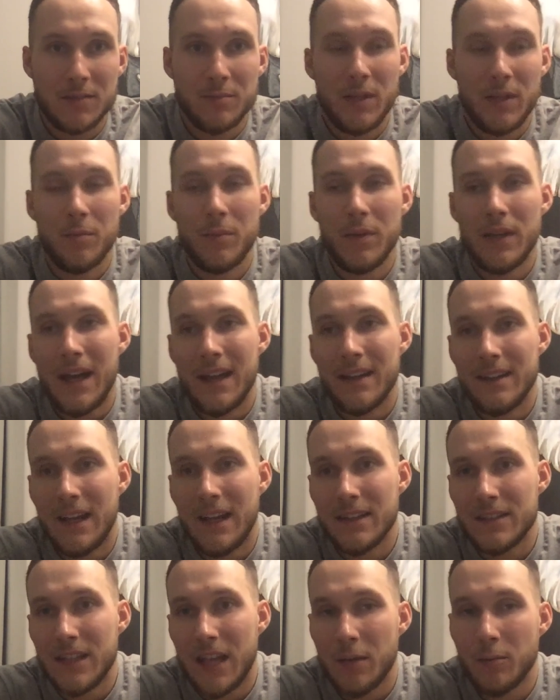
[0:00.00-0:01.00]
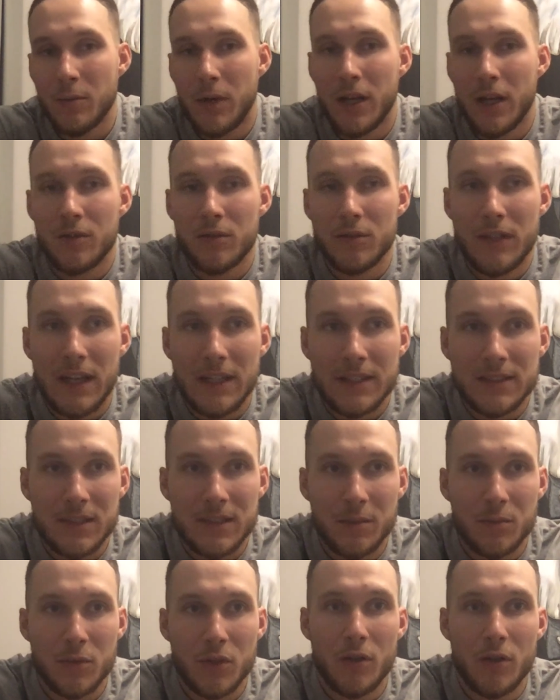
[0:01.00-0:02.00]
Maybe at that time I could ask
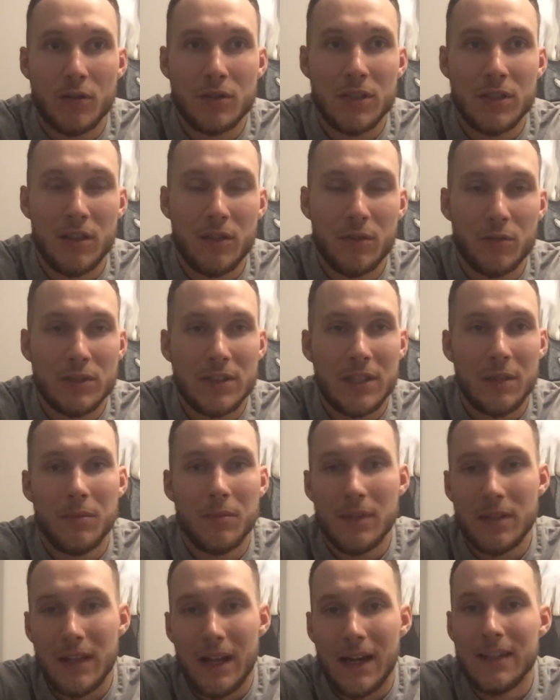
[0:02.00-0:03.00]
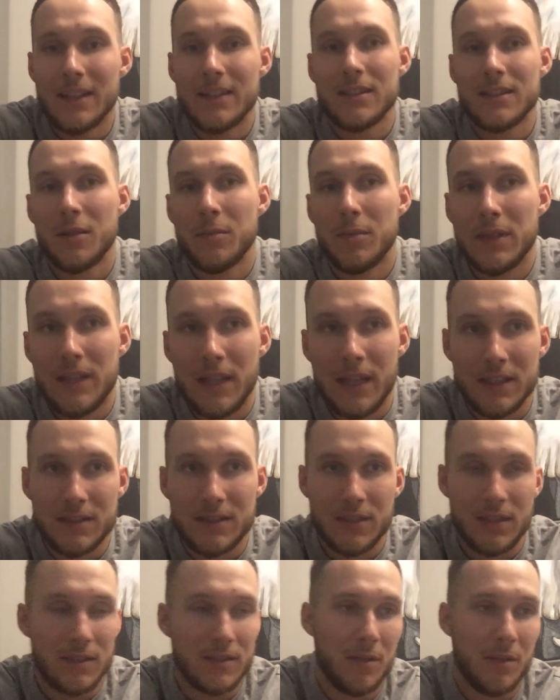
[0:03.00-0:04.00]
some coach and do some a little bit
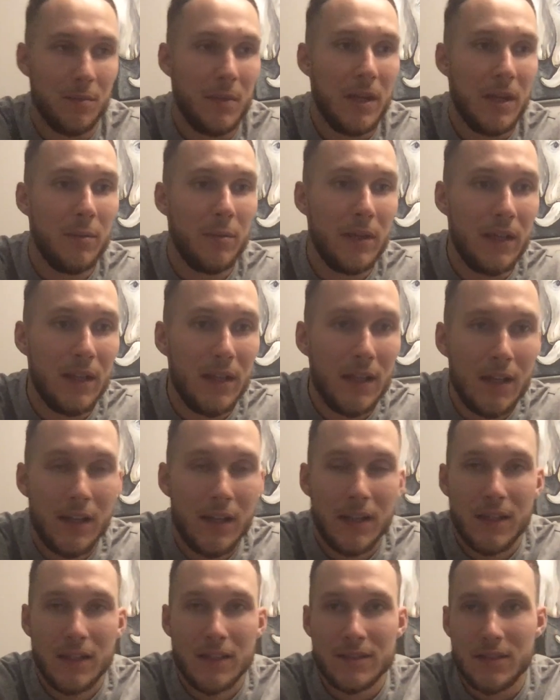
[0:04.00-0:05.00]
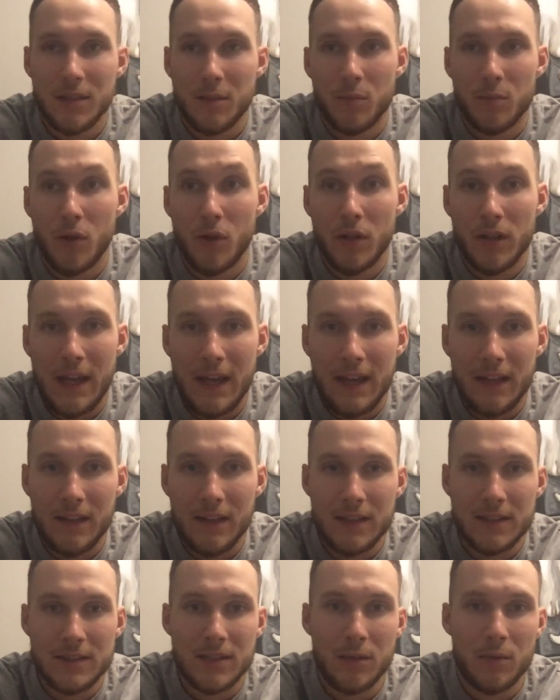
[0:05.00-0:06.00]
extras and maybe some ball
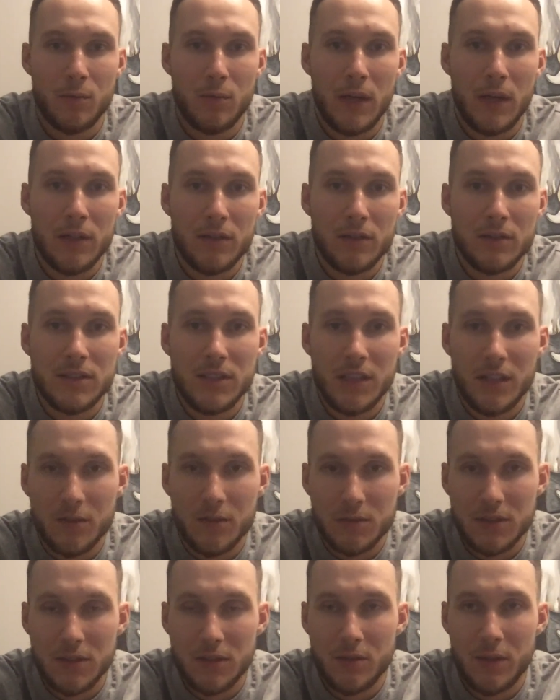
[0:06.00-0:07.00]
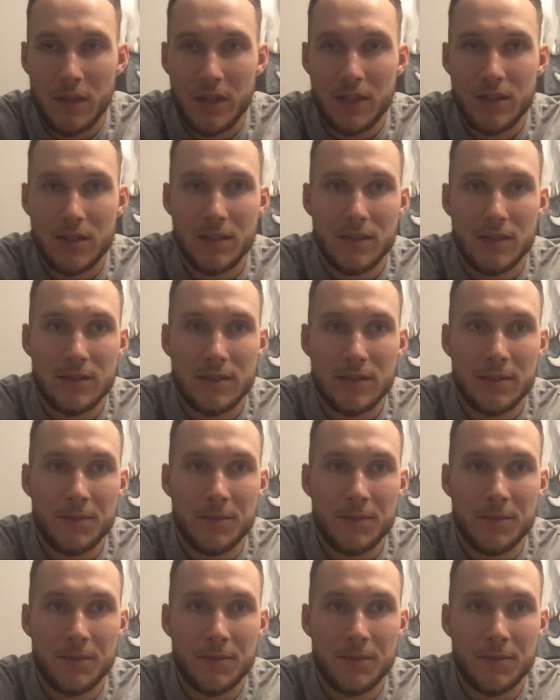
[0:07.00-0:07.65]
handling, some one on zero situations